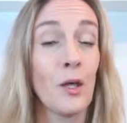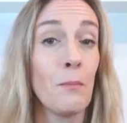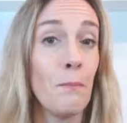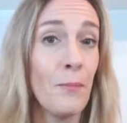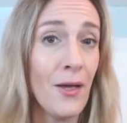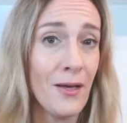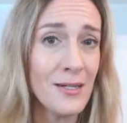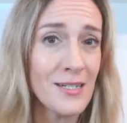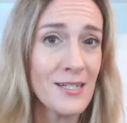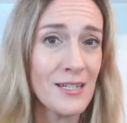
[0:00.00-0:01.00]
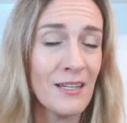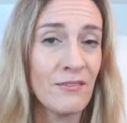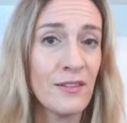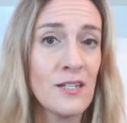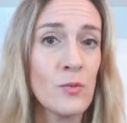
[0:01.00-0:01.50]
But
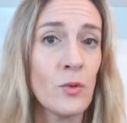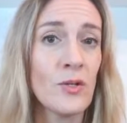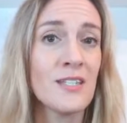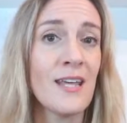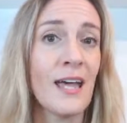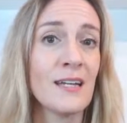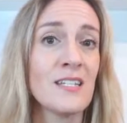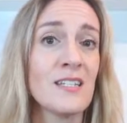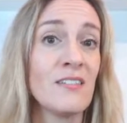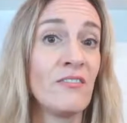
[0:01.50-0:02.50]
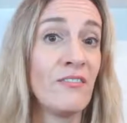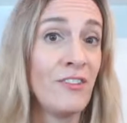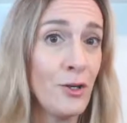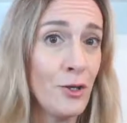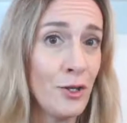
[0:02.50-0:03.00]
if these words act as
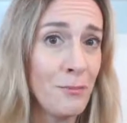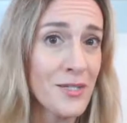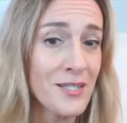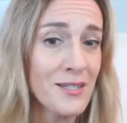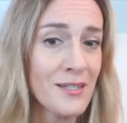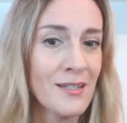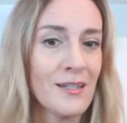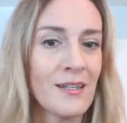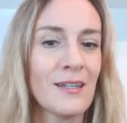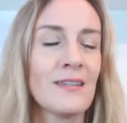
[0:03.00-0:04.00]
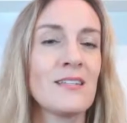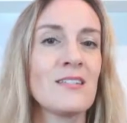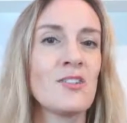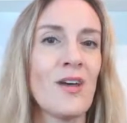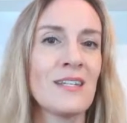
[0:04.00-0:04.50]
verbs, the
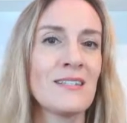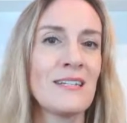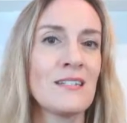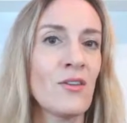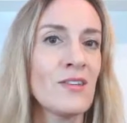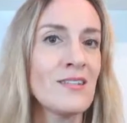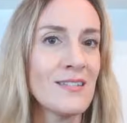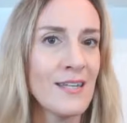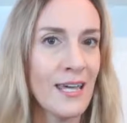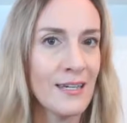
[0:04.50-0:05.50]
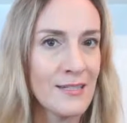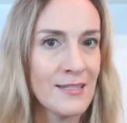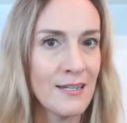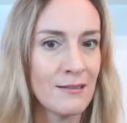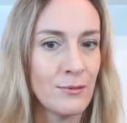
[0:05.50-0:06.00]
stress is on the second
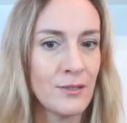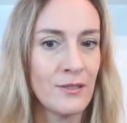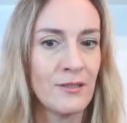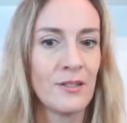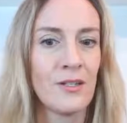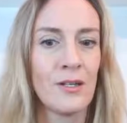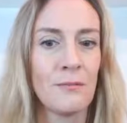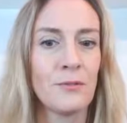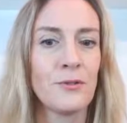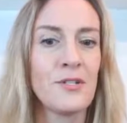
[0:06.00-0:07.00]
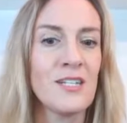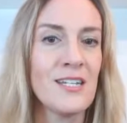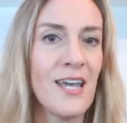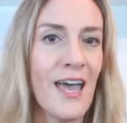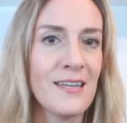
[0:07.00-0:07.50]
syllable.
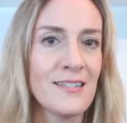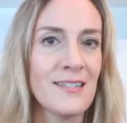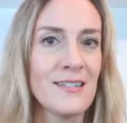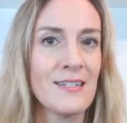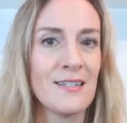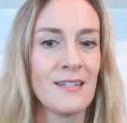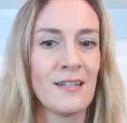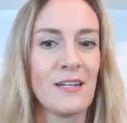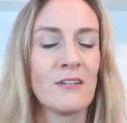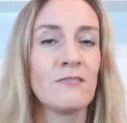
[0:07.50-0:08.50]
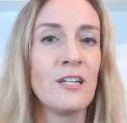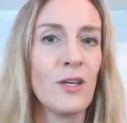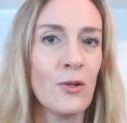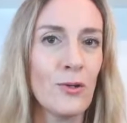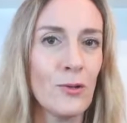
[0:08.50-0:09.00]
Protest,
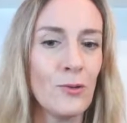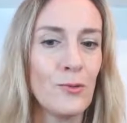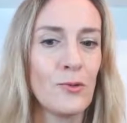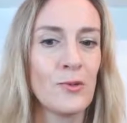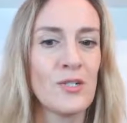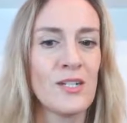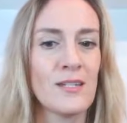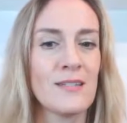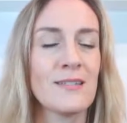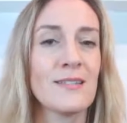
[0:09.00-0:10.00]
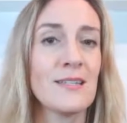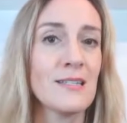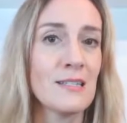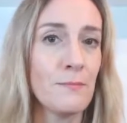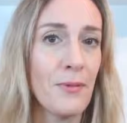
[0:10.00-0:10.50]
record,
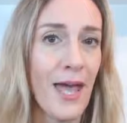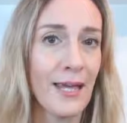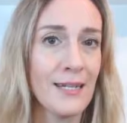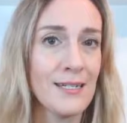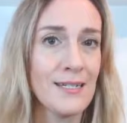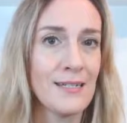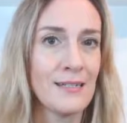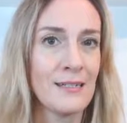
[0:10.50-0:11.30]
suspect.